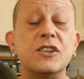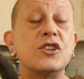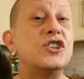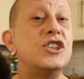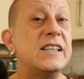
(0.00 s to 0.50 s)

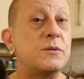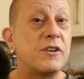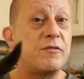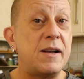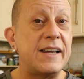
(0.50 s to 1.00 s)
So she's
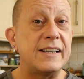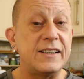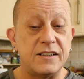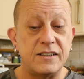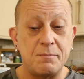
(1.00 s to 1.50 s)
one of my
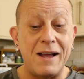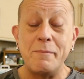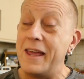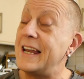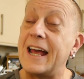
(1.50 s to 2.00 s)
anchors. My
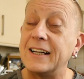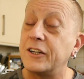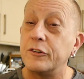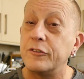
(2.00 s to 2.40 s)
main anchor,